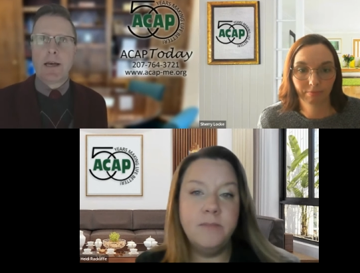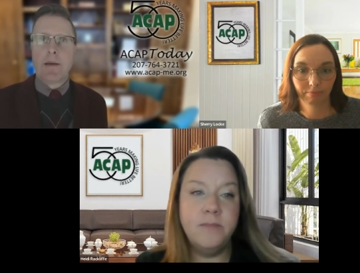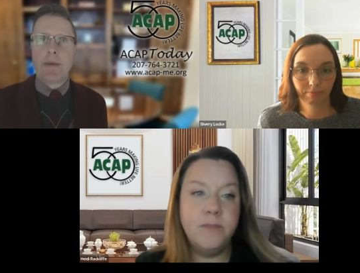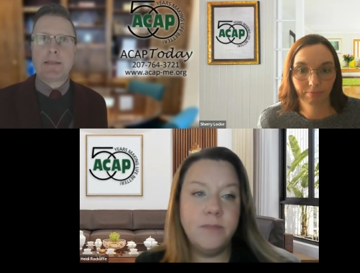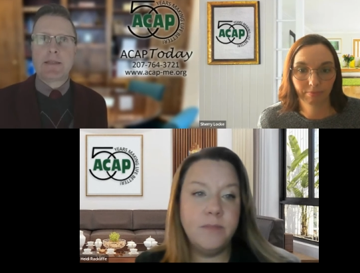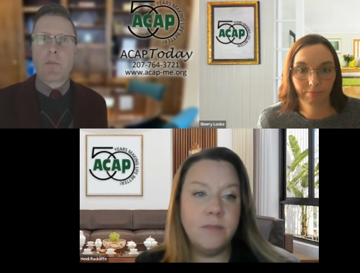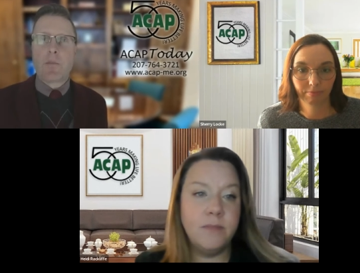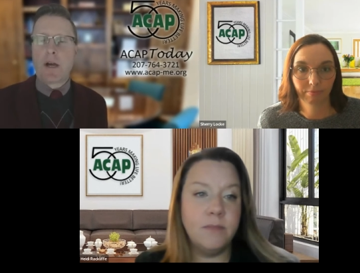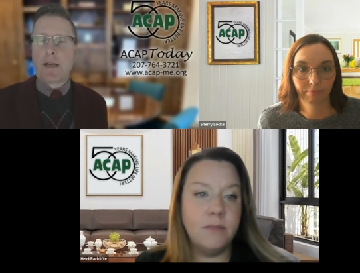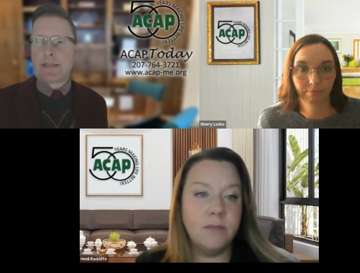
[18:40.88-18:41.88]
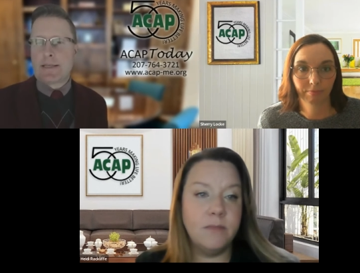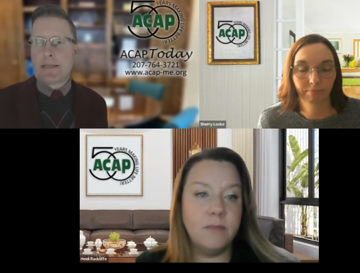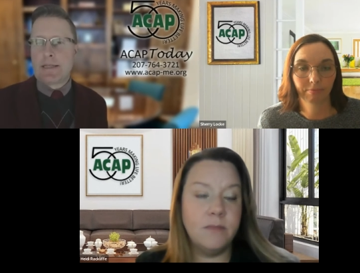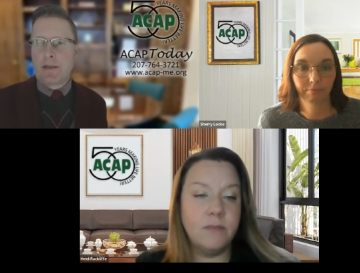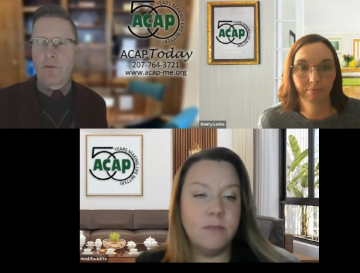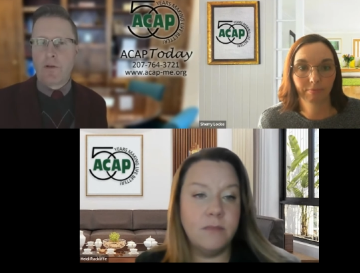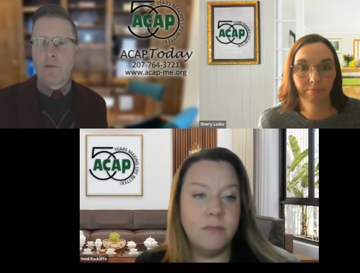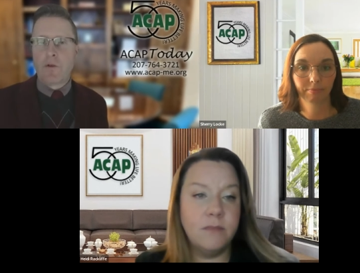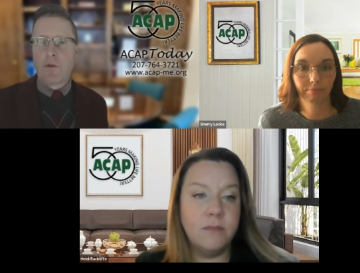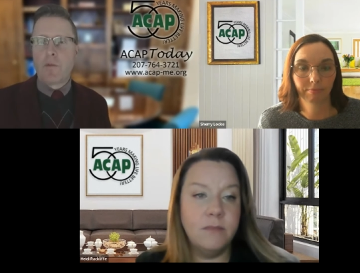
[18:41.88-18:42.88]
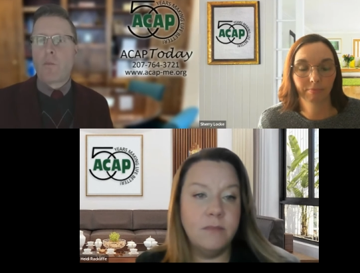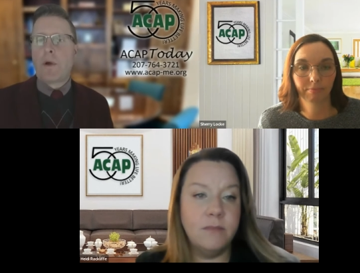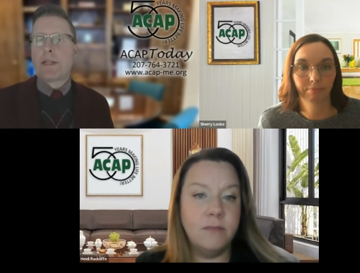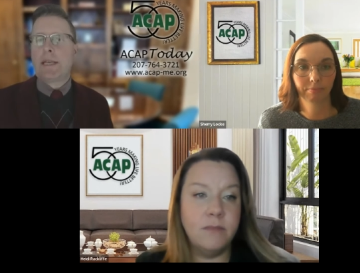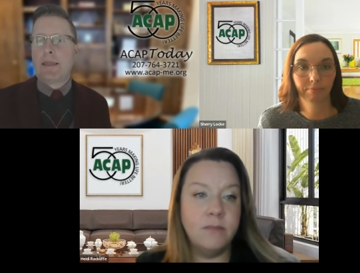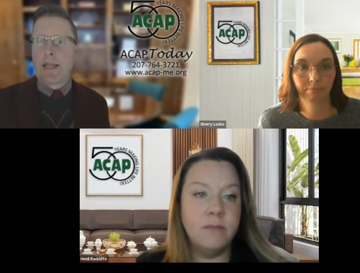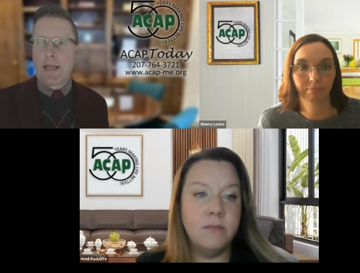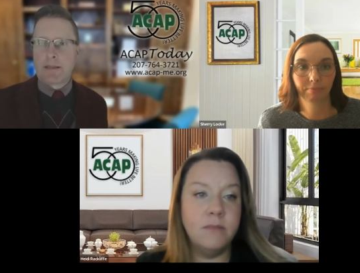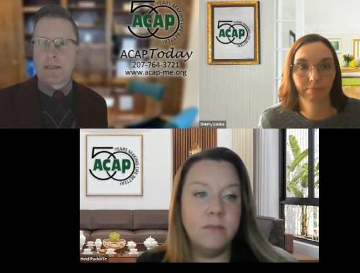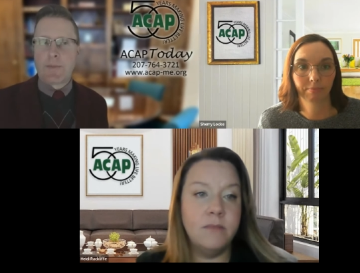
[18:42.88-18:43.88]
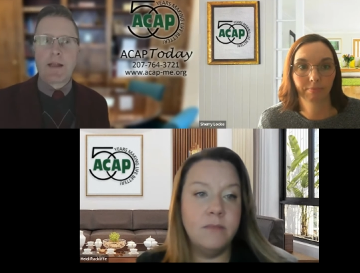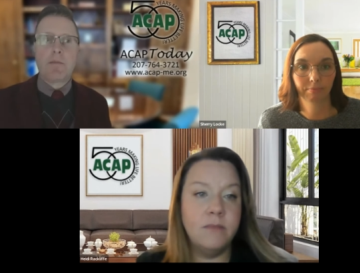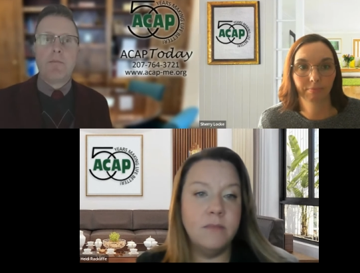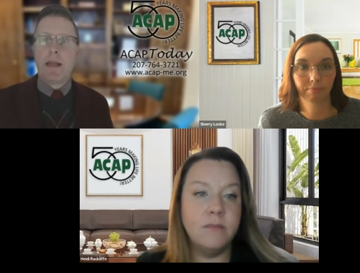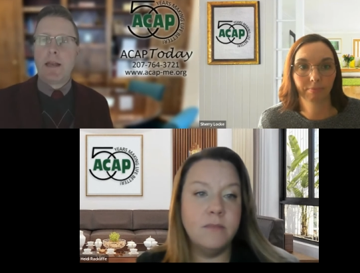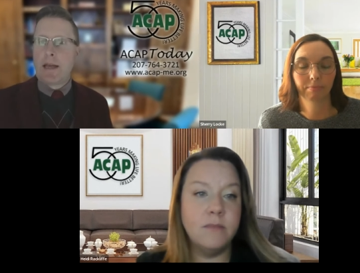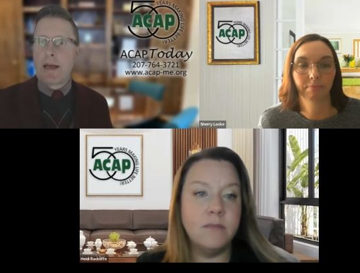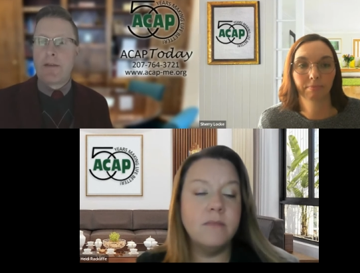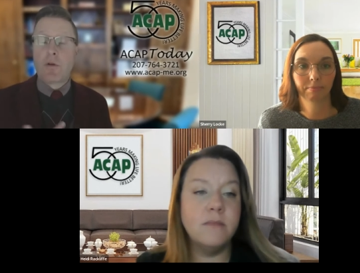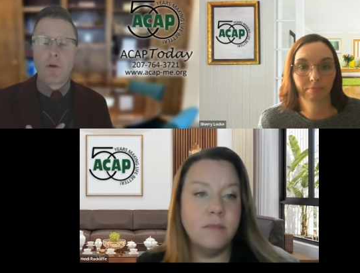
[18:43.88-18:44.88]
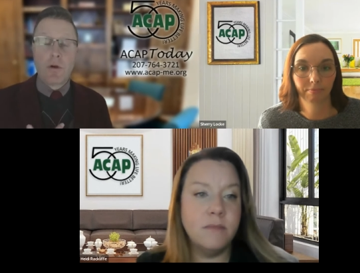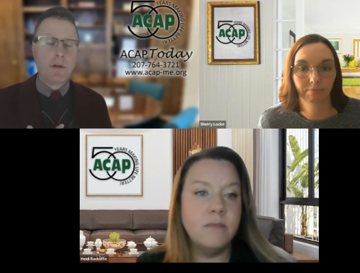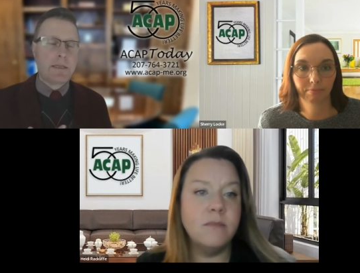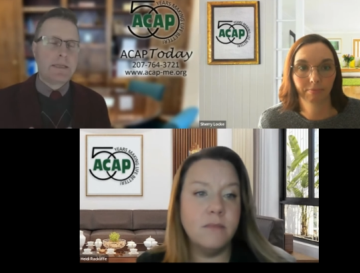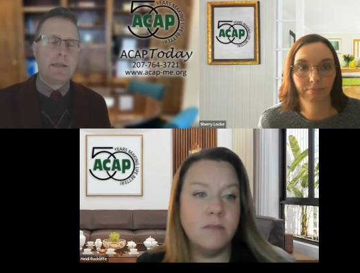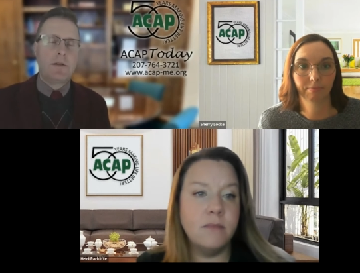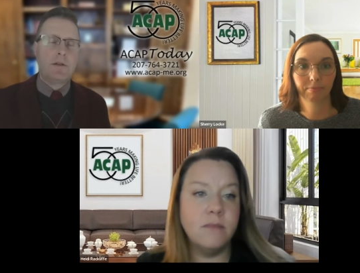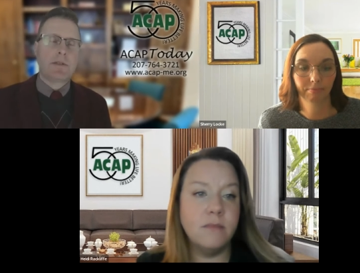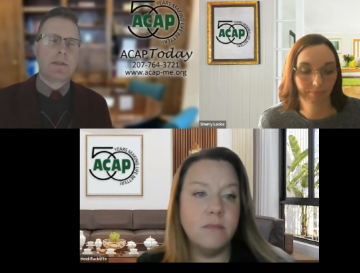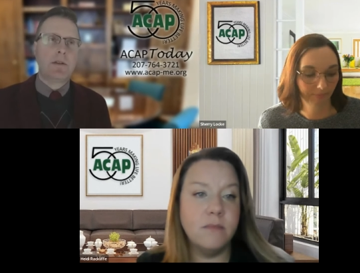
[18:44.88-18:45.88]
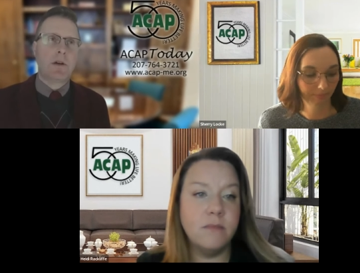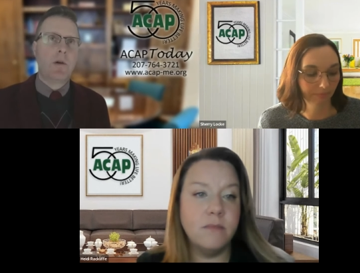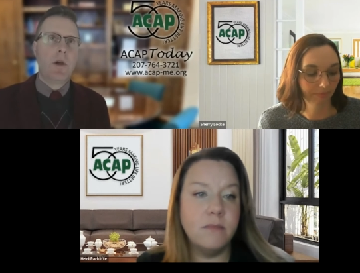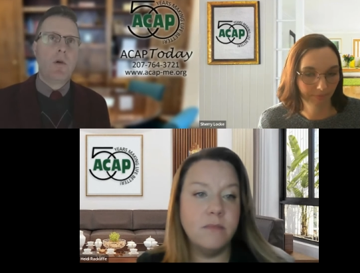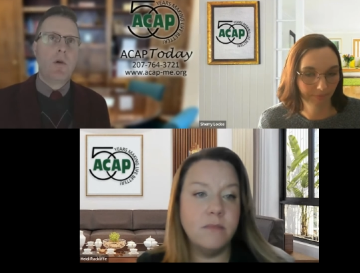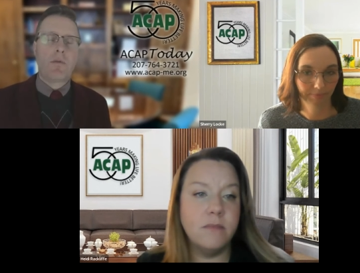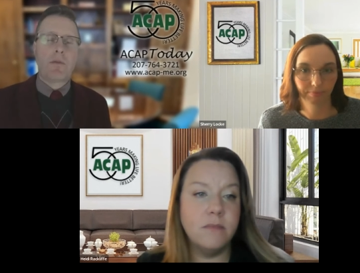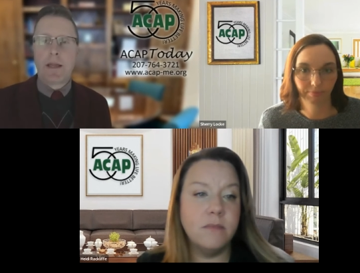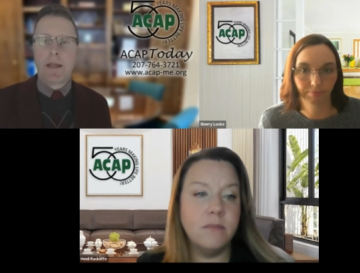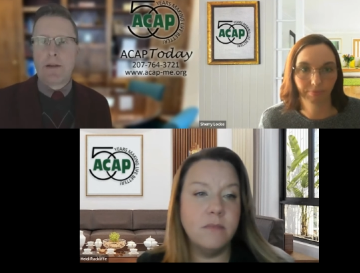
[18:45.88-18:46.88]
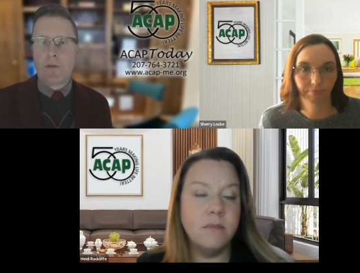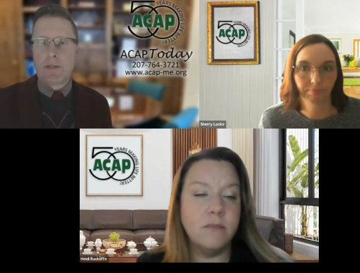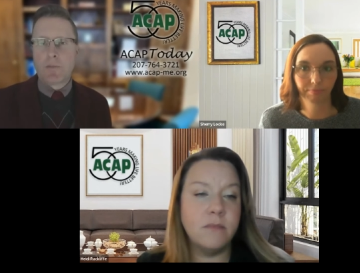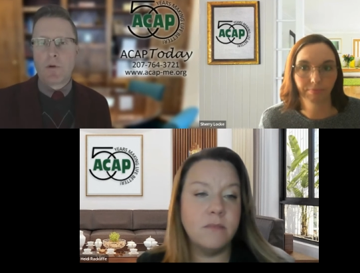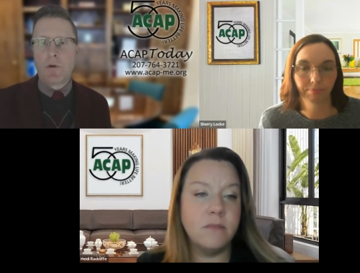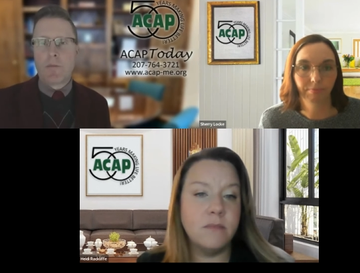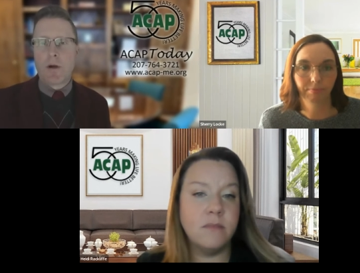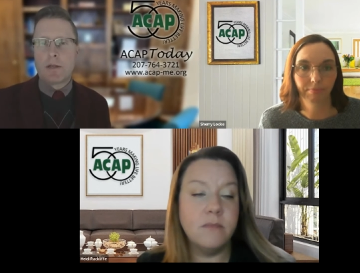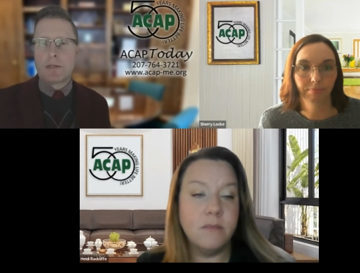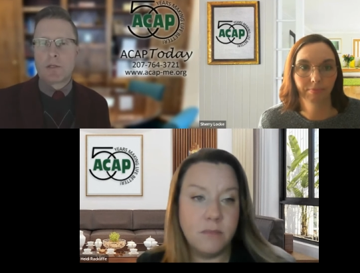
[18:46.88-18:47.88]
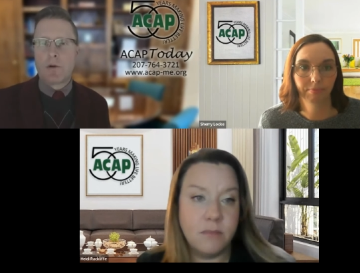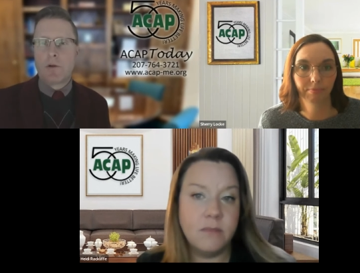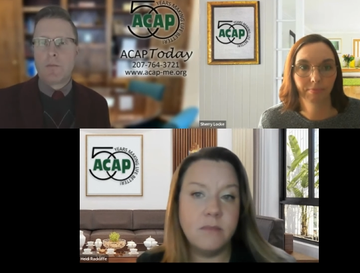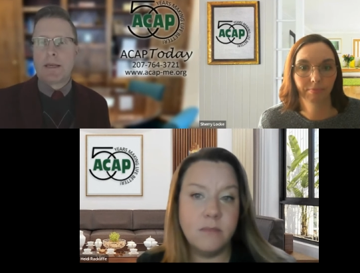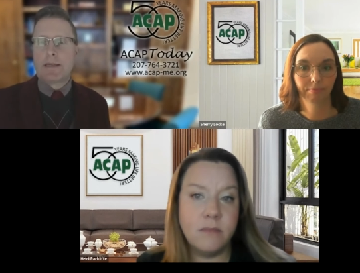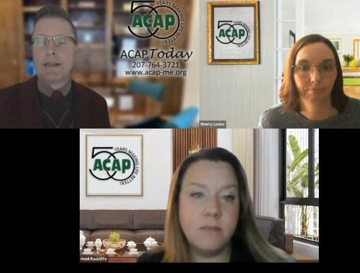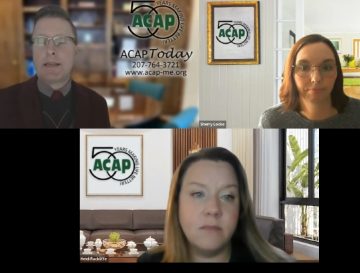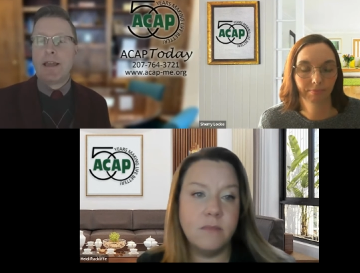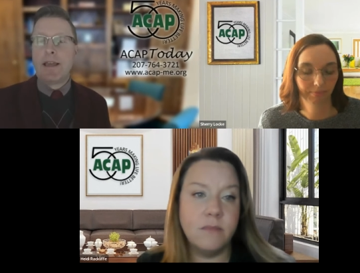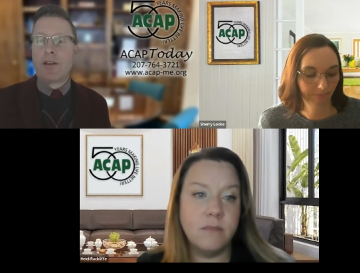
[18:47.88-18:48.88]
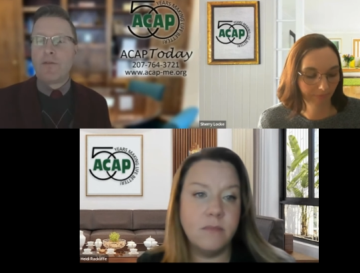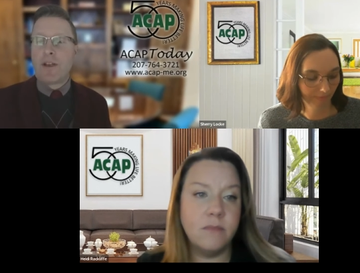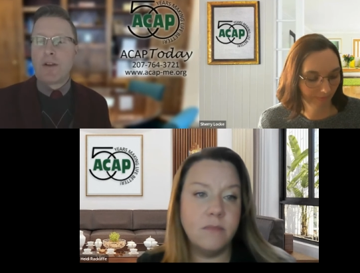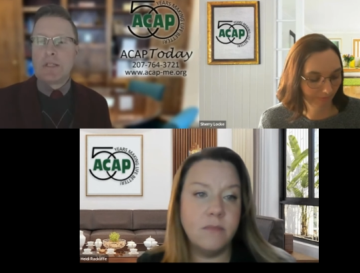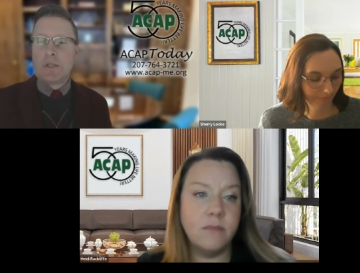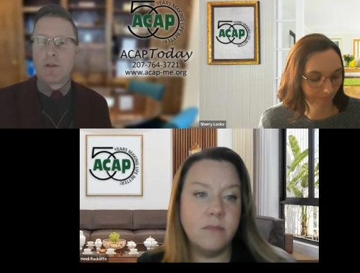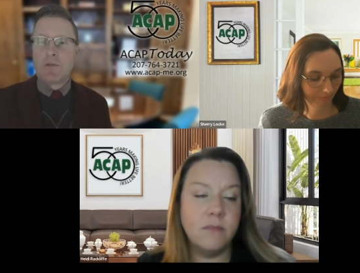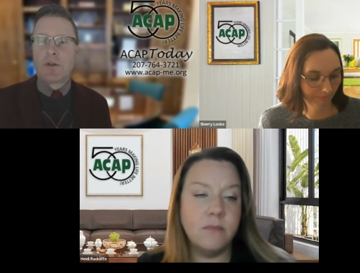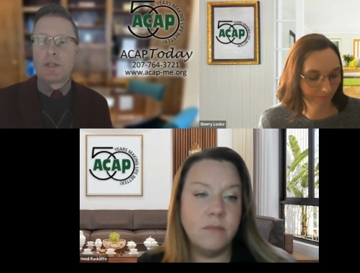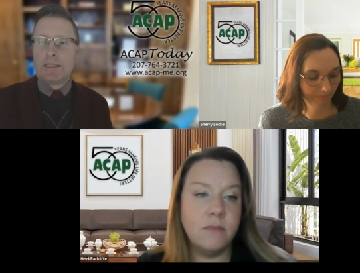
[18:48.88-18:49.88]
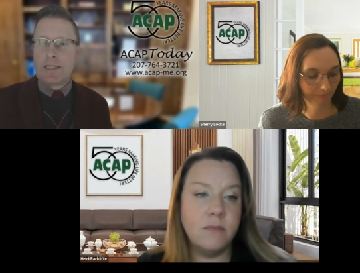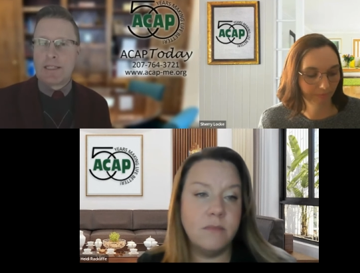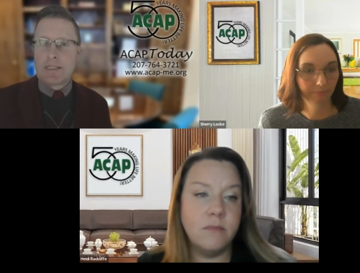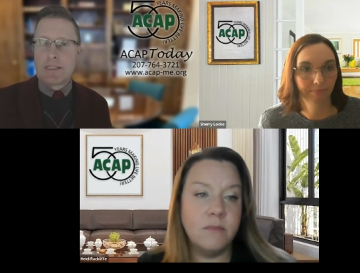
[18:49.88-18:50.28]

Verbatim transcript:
Speaker 1: Um, is the process different for them? What can they expect? Many I've heard seniors, you know, who have applied for this program are concerned because they're very dutiful and di